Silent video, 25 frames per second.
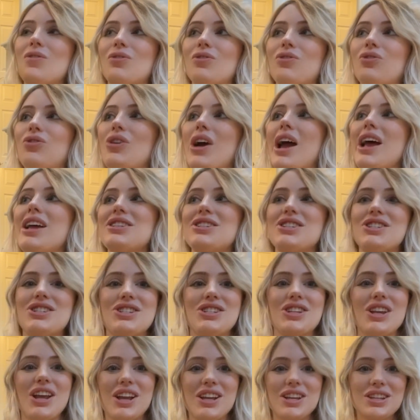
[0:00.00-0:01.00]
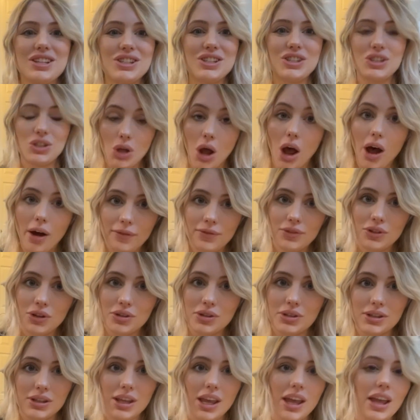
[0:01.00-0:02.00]
fresh, softer
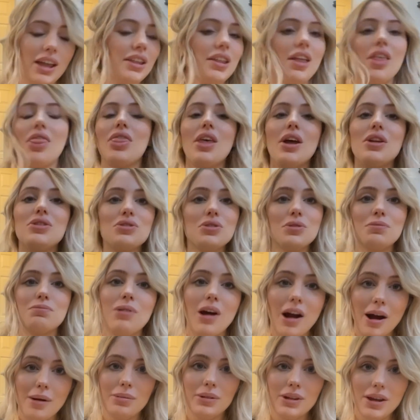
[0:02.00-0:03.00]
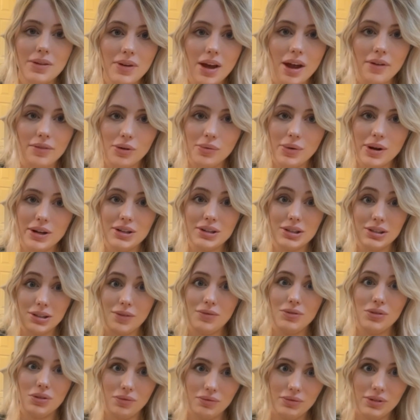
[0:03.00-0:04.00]
skin than you probably have ever witnessed
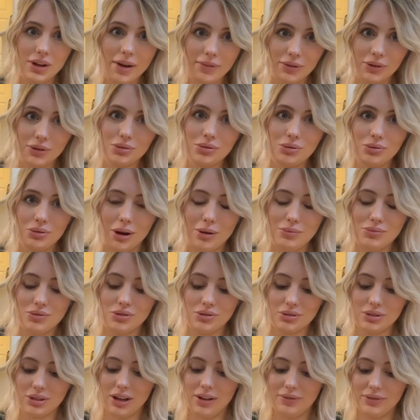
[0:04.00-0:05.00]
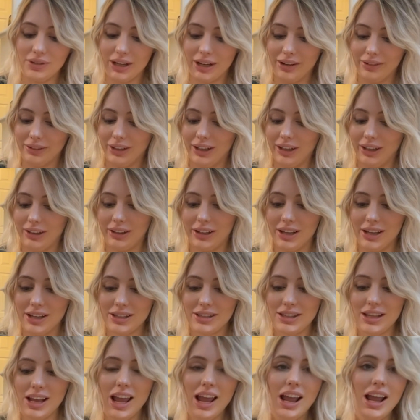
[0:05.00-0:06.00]
if you've never scrubbed yourself down like
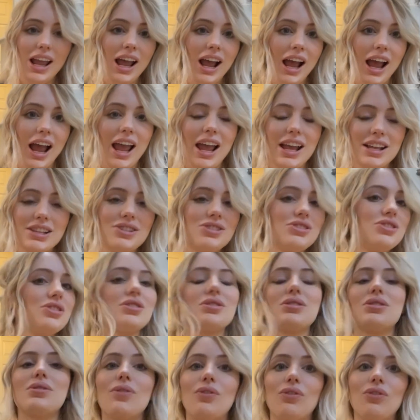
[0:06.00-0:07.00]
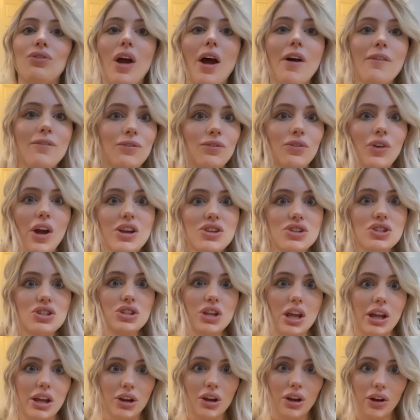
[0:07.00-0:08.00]
this. It's just a fresh
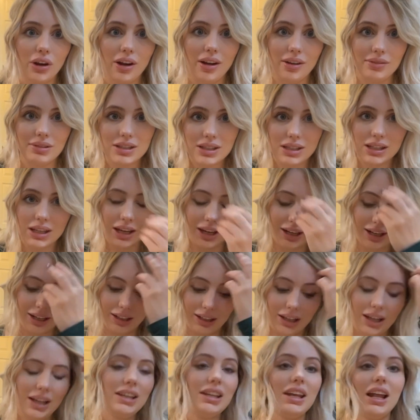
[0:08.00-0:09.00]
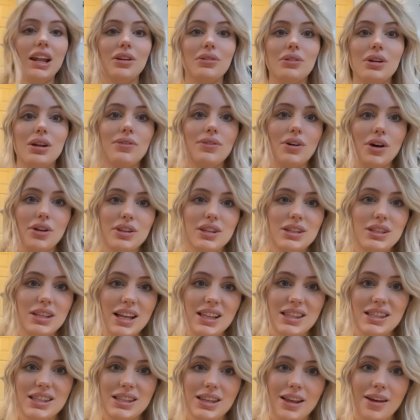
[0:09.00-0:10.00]
layer of skin, getting rid of all the
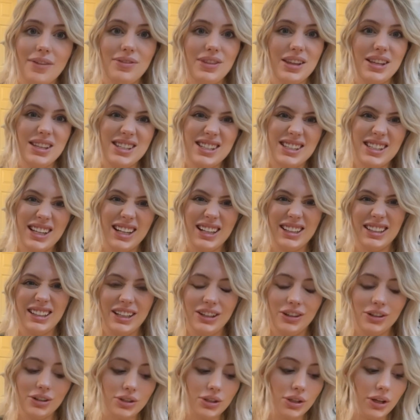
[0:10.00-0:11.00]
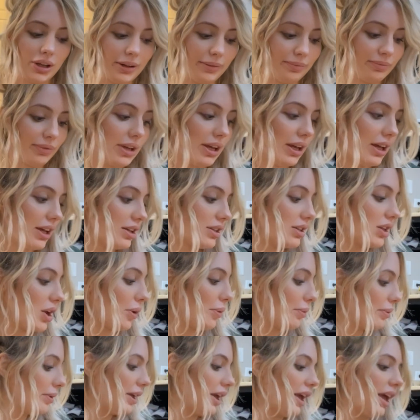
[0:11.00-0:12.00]
dead stuff that just kind of lingers on.
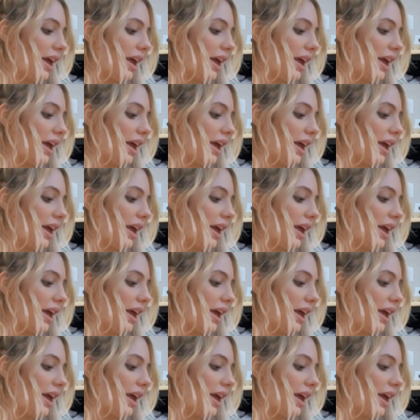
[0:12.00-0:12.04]
So